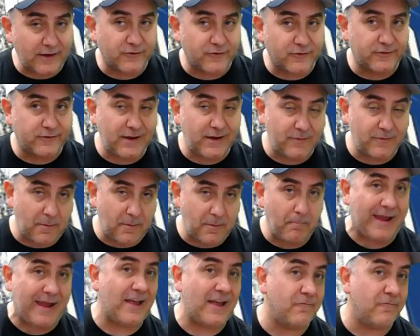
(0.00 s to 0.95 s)
the team that
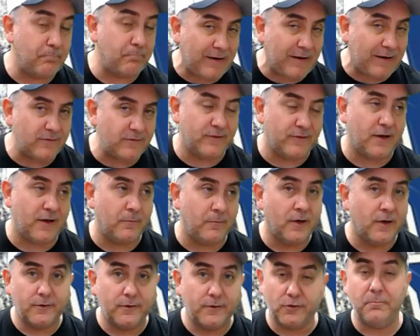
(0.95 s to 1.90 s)
may have beaten them,
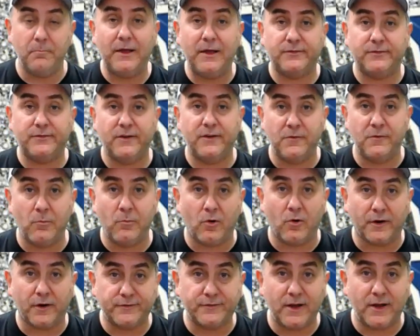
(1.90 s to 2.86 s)
so it makes it even more
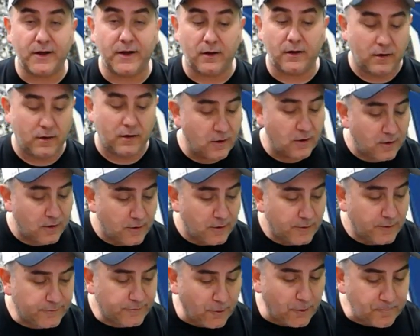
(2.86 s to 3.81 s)
exciting.
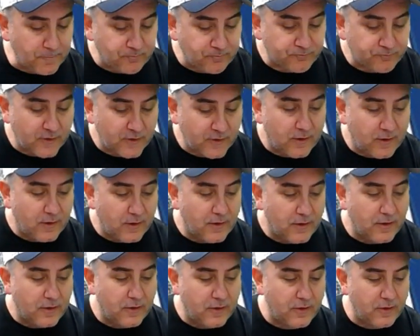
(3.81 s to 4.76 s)
So
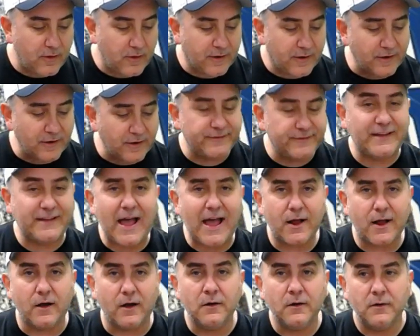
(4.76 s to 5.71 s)

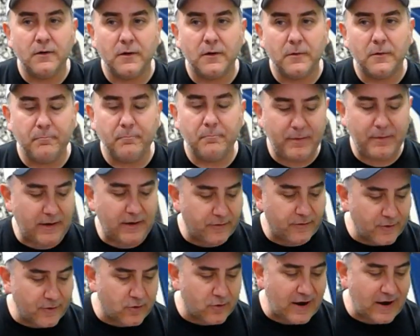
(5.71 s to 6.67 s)
Gonzaga, being in
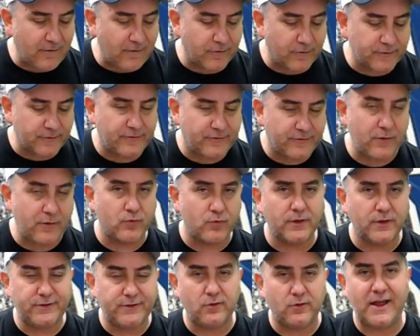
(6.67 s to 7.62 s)
their conference, they really
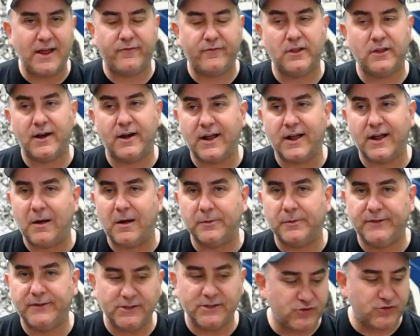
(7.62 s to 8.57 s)
don't have a lot of
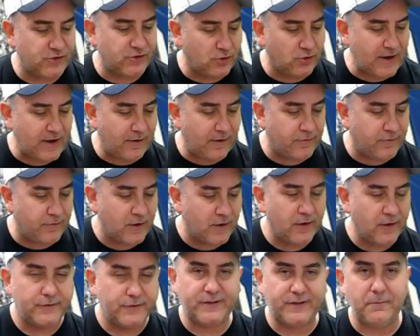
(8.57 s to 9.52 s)
competition. You'll have
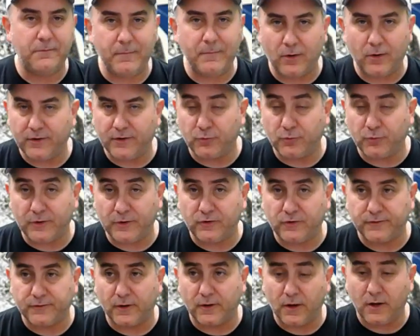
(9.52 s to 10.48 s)
St. Mary's, which is
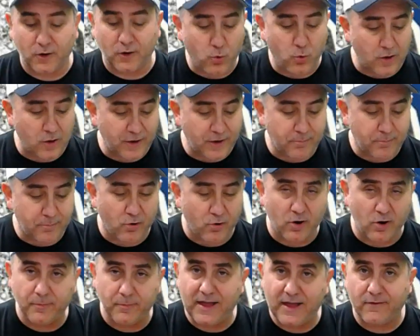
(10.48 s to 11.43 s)
a quality
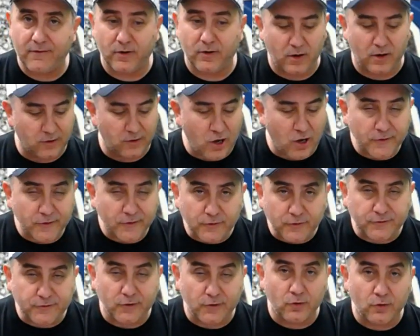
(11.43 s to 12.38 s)
program. They have a loss or
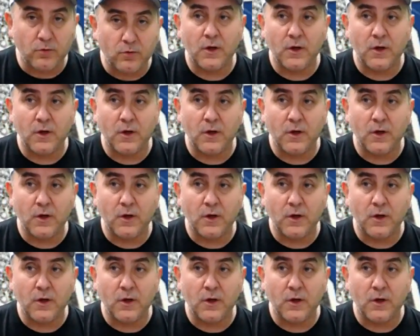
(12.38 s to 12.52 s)
two,